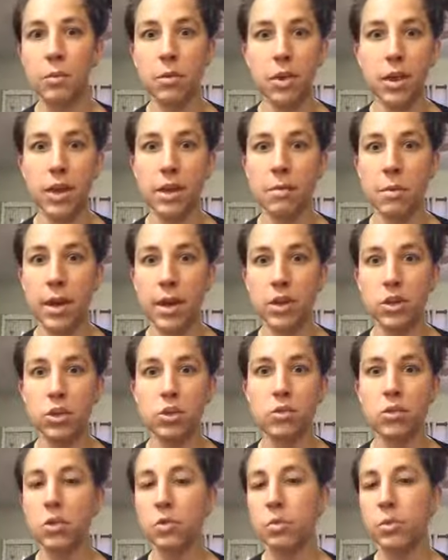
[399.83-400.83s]
with any of my
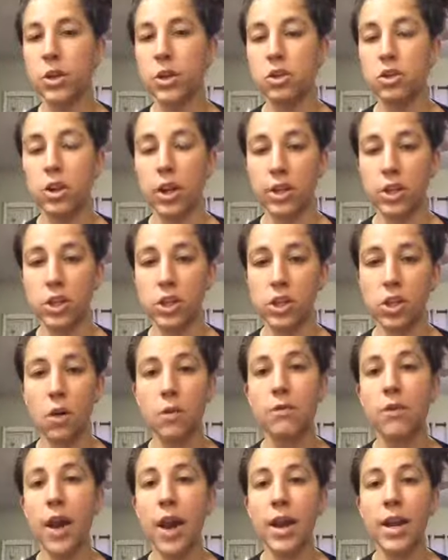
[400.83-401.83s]
issues or reintroductions
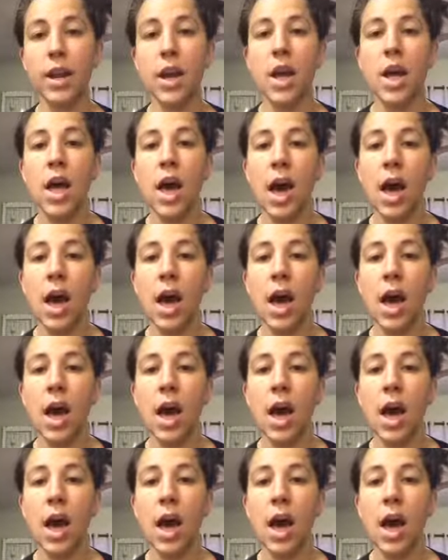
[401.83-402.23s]
go fine,